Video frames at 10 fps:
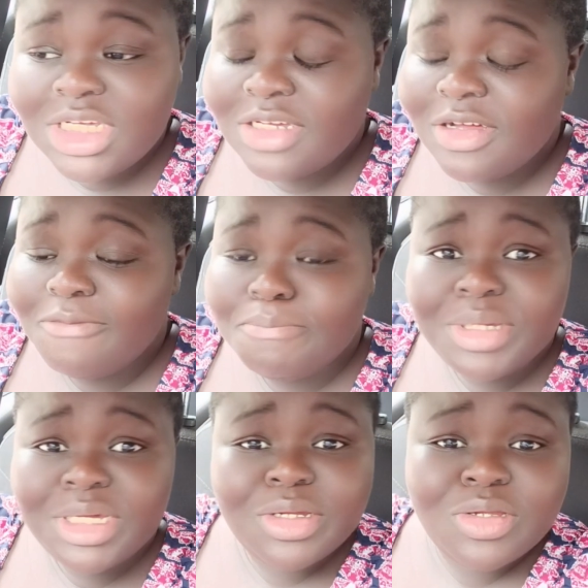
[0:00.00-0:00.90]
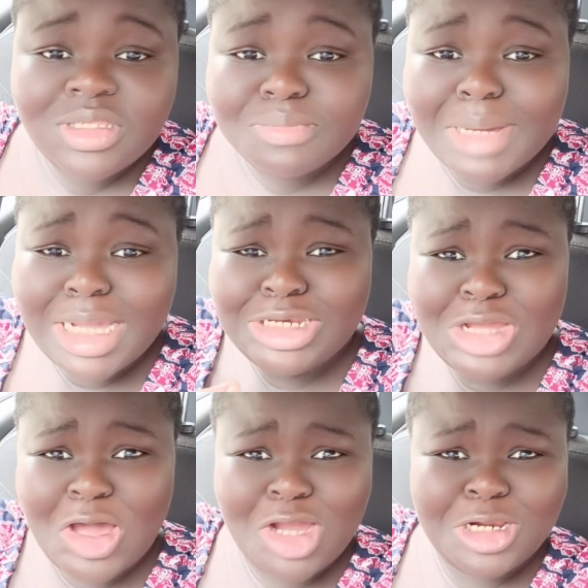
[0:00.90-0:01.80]
of bills, my
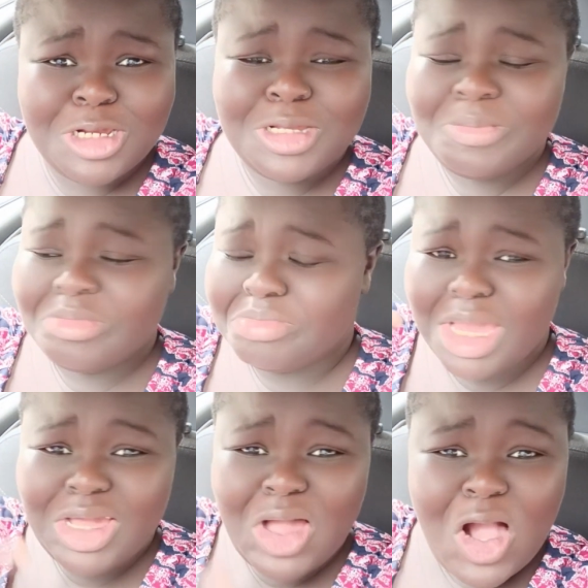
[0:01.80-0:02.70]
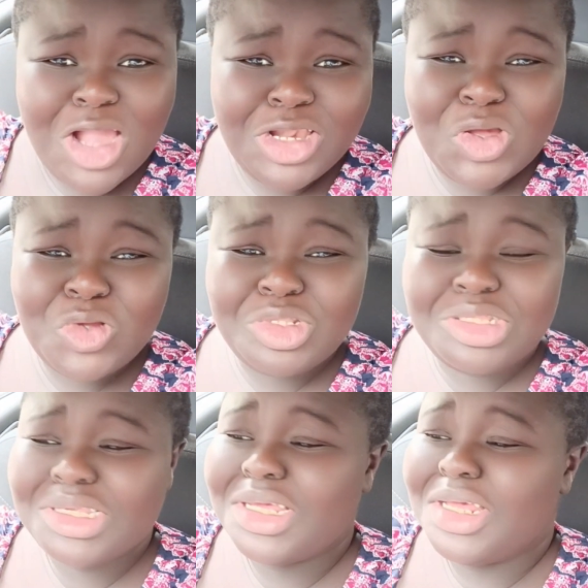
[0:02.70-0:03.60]
daughter, my car
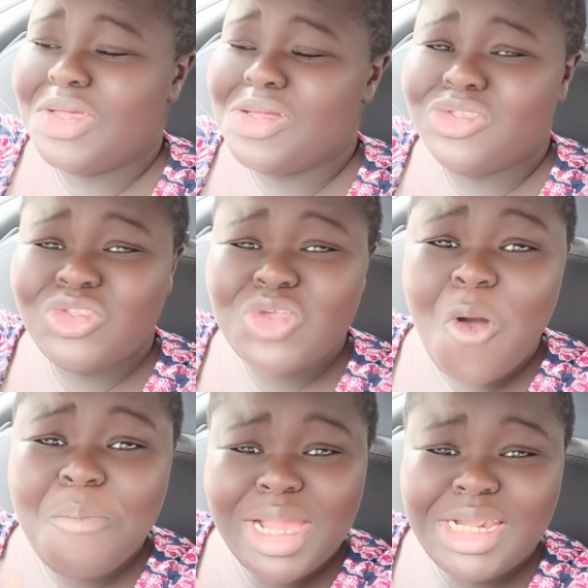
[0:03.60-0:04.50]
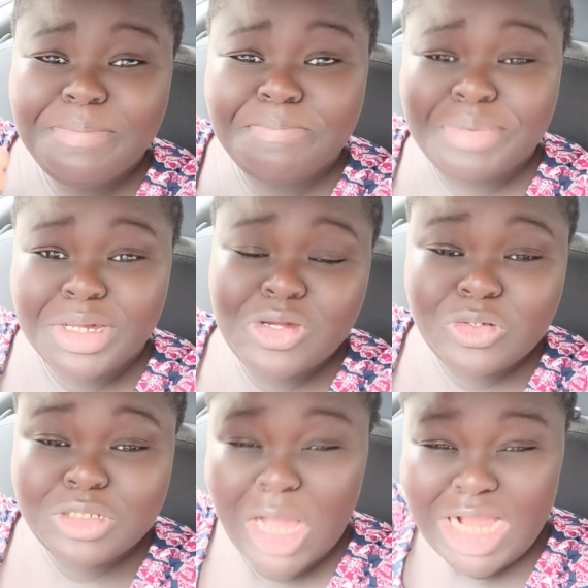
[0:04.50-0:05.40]
notes, so many
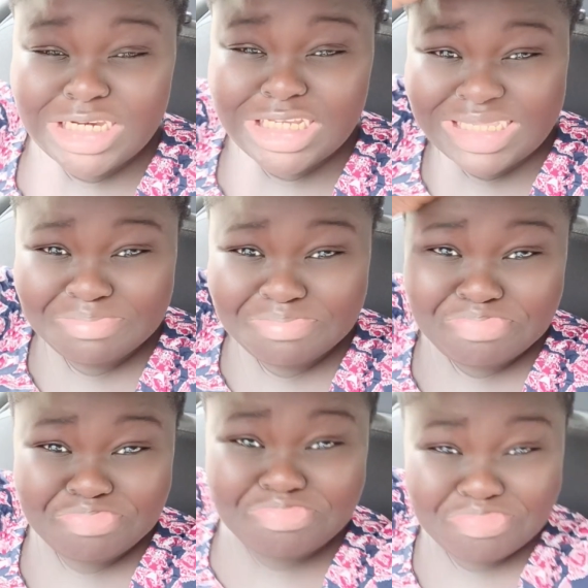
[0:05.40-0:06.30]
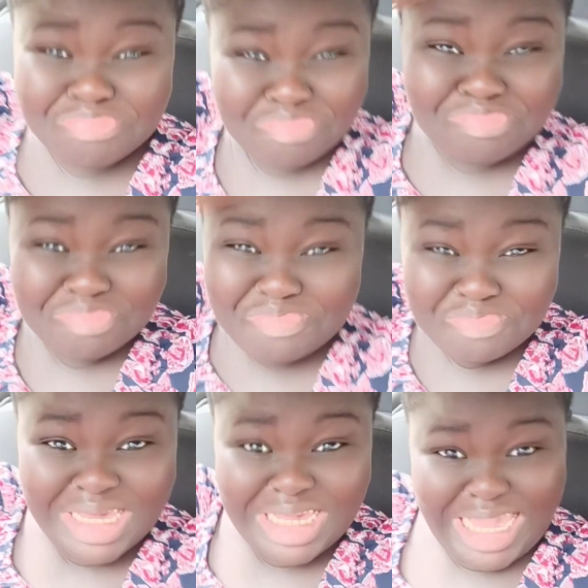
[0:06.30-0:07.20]
bills on this
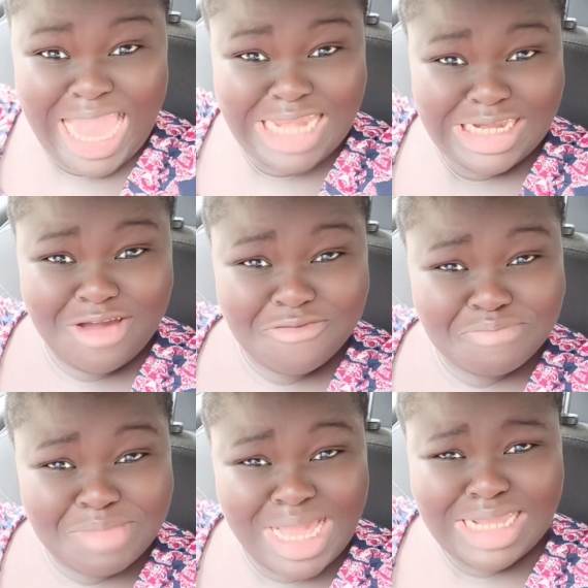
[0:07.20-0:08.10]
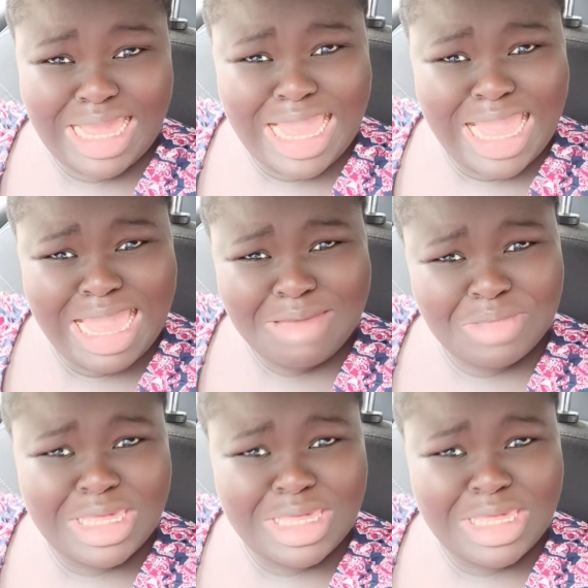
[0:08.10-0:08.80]
big head of mine. Amy.